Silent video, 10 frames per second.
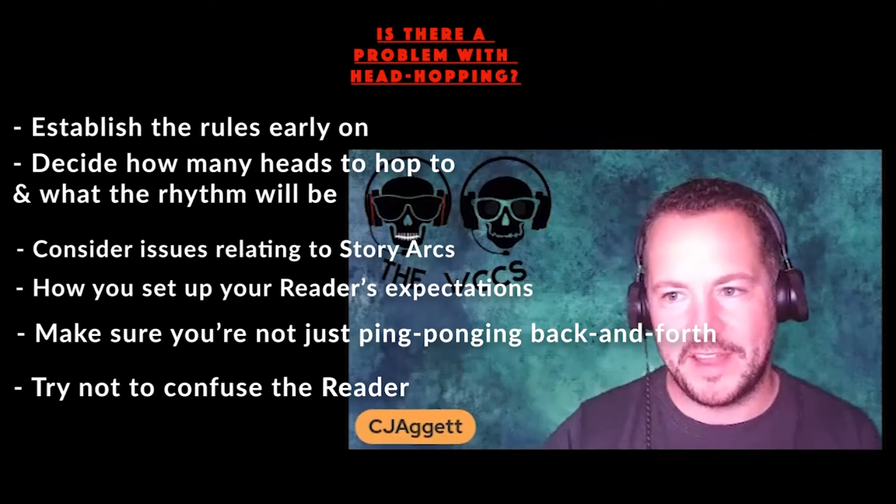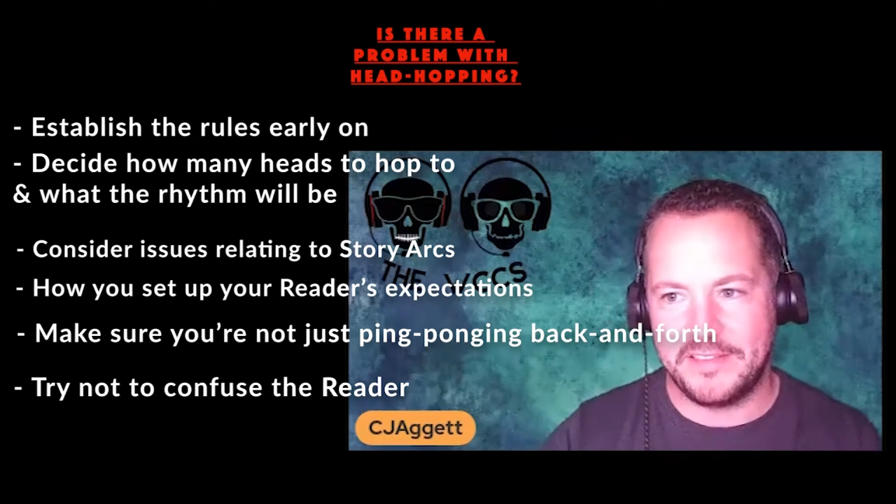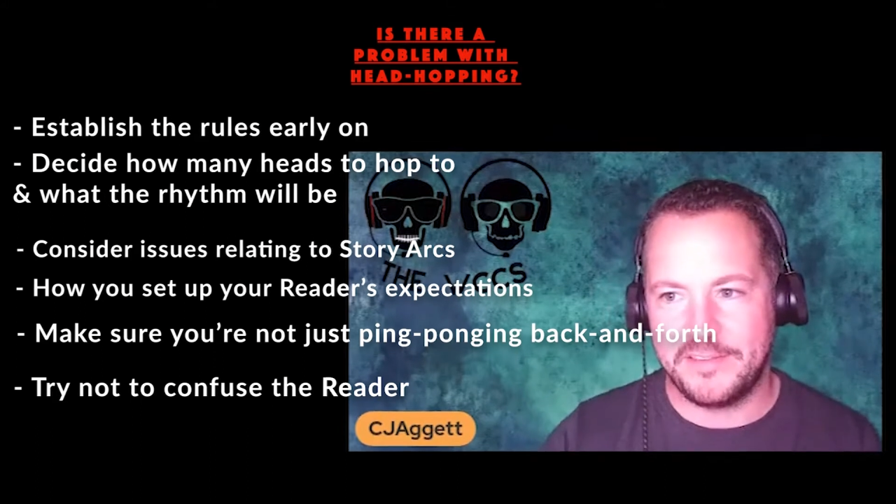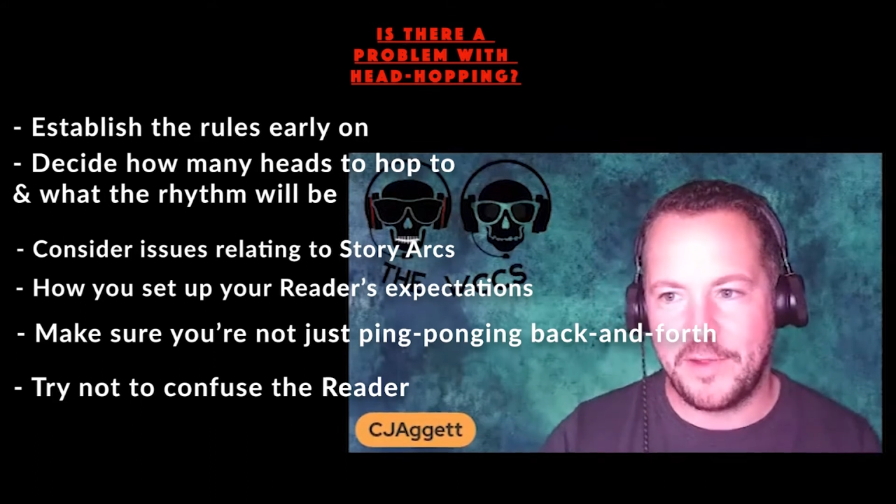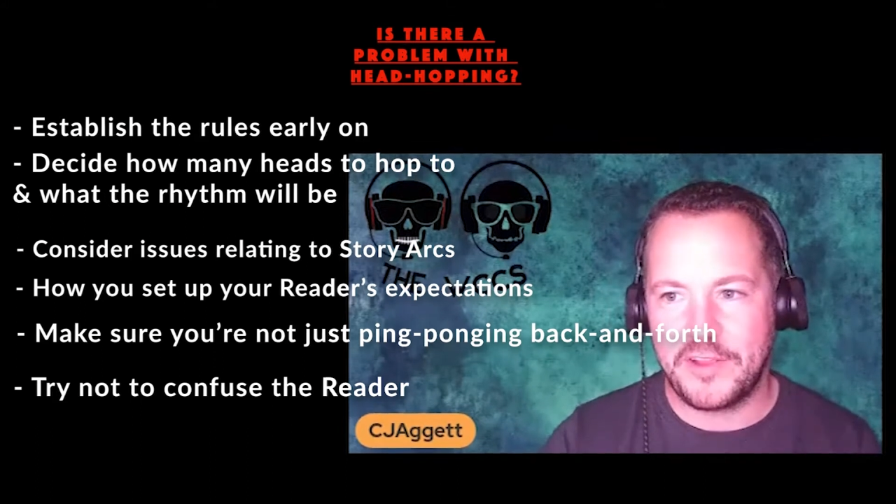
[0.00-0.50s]

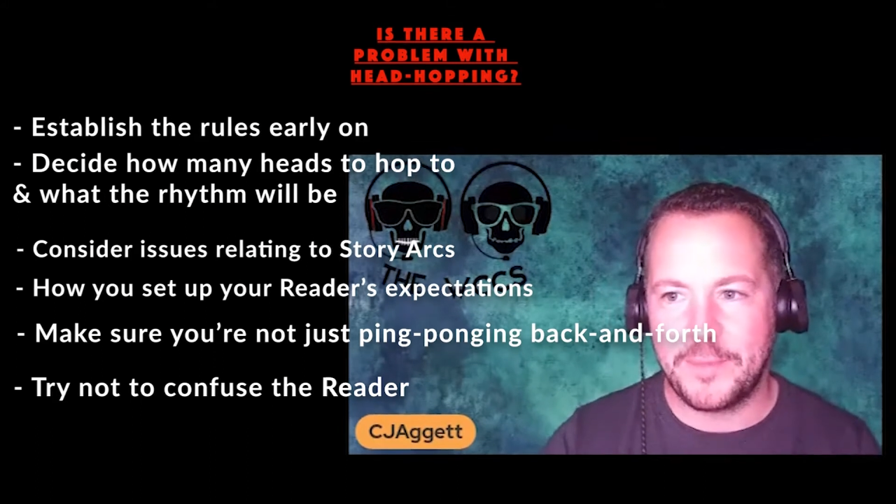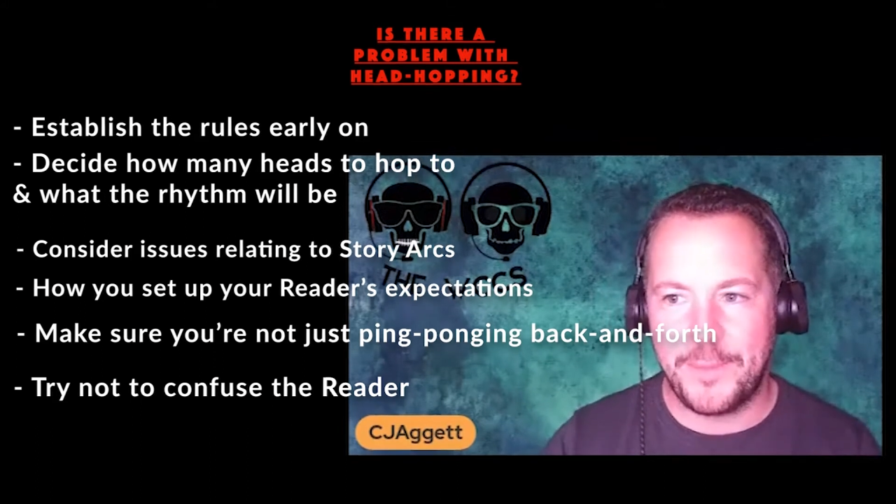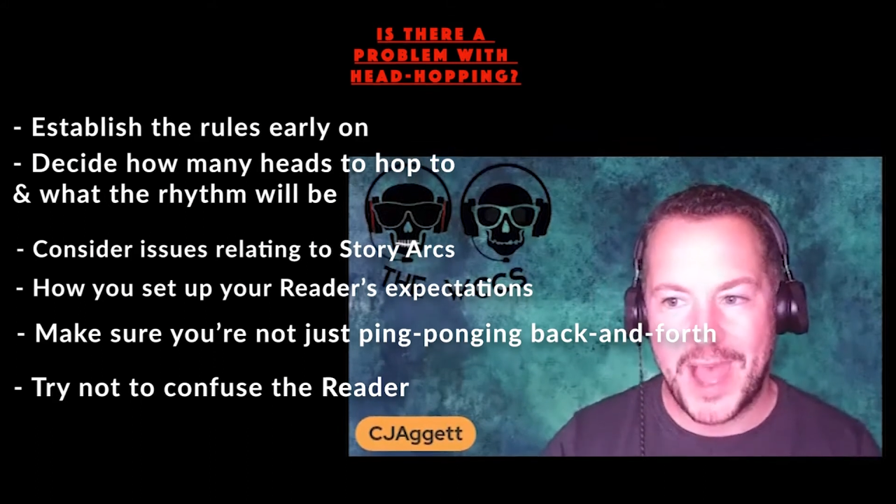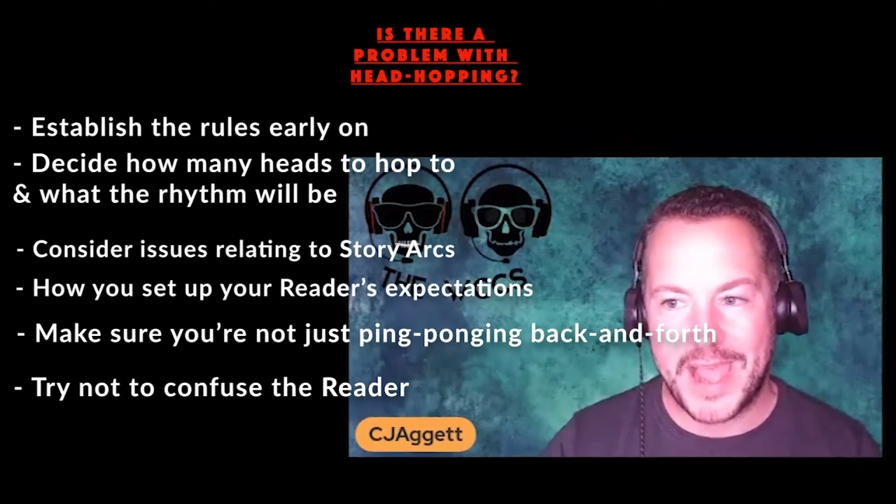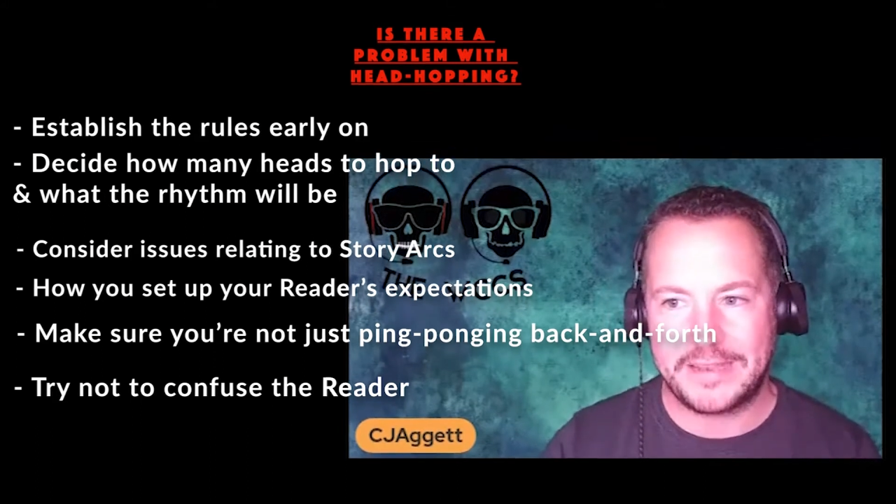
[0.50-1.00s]
sense. It's very
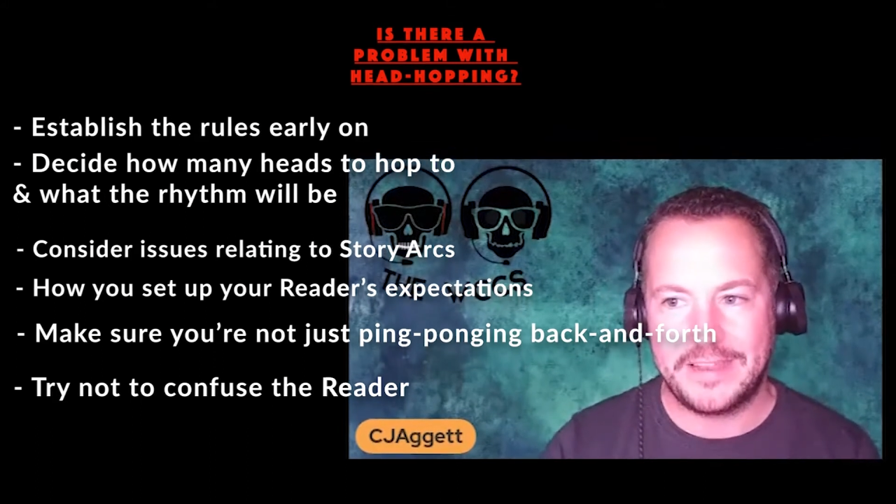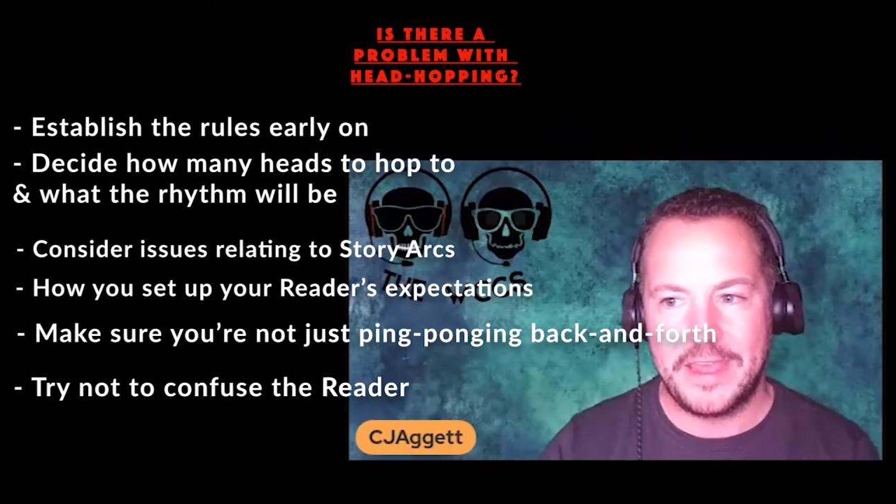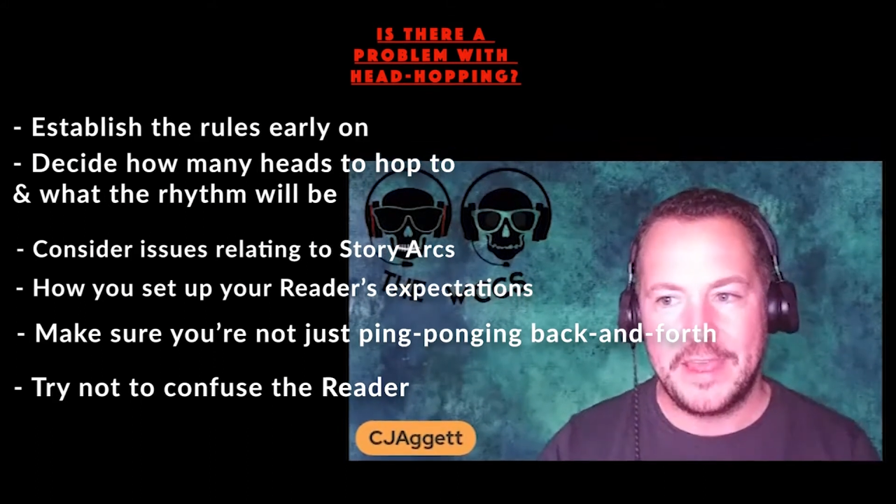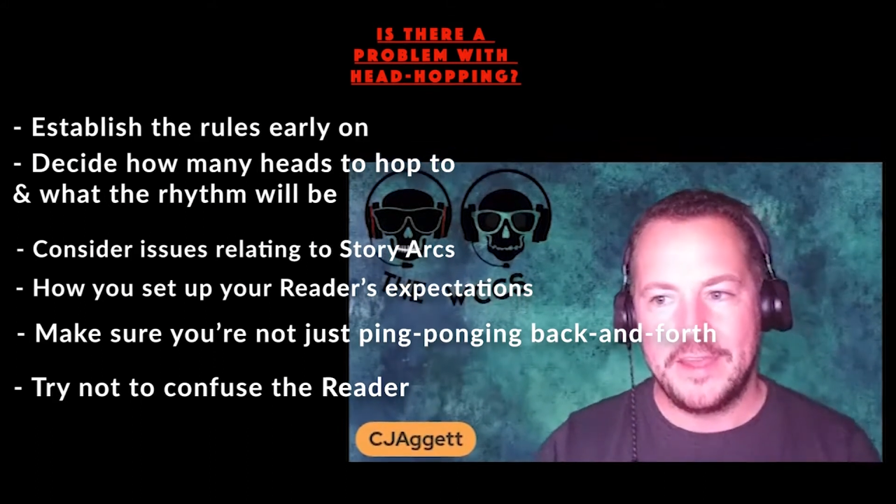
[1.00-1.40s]
compact.